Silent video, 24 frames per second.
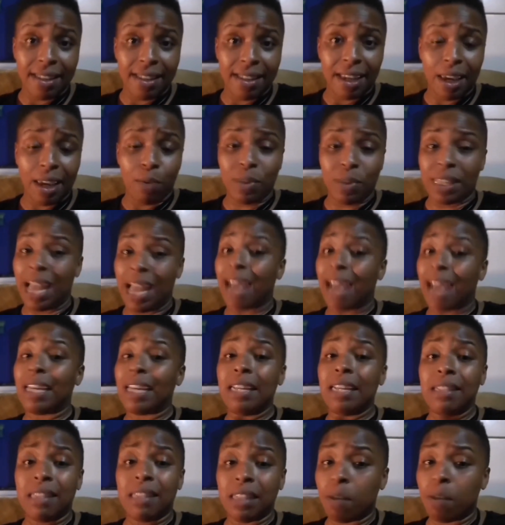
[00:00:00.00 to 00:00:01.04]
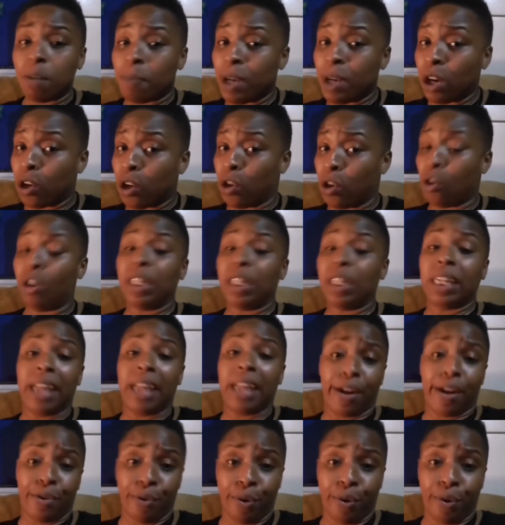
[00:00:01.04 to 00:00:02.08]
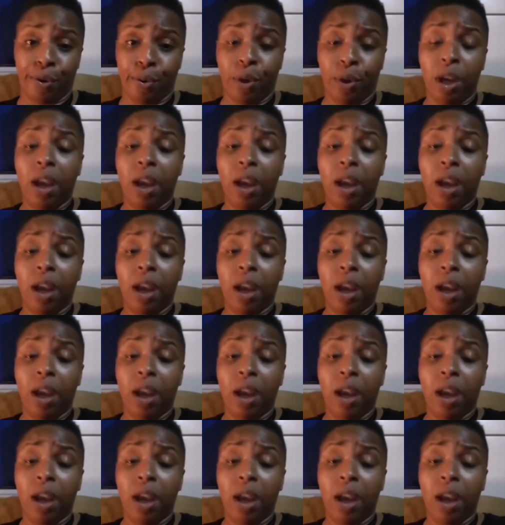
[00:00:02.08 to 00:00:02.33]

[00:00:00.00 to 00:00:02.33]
It was not easy to be a girl in that crew,